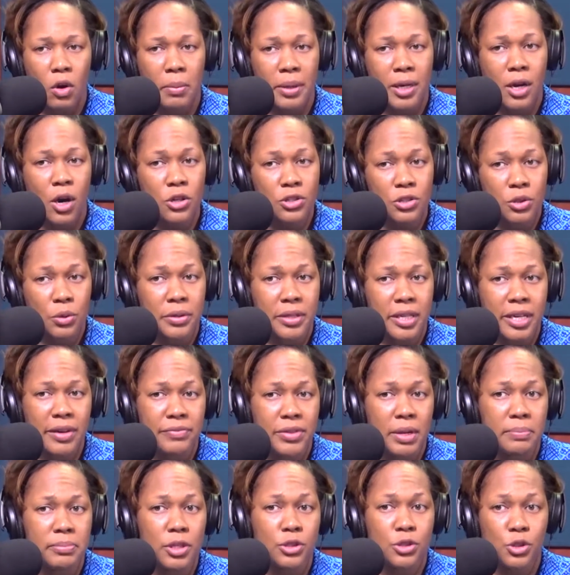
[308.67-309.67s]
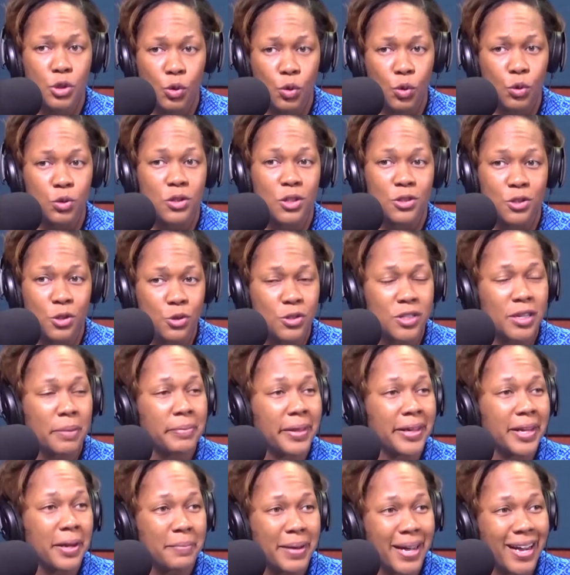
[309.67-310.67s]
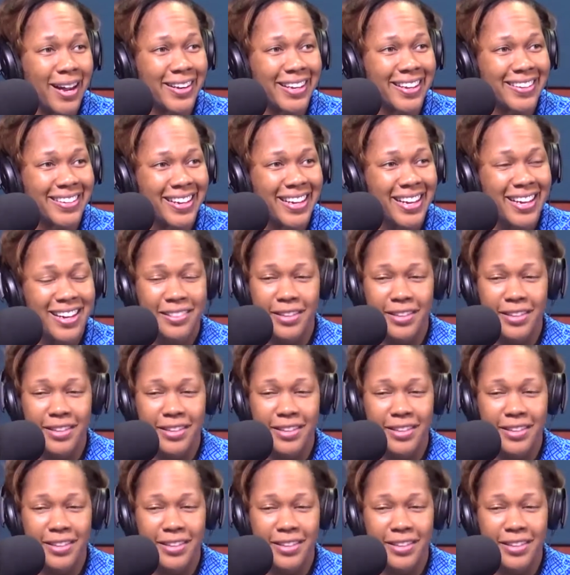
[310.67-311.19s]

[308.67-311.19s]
but also give them the tools to do something about it?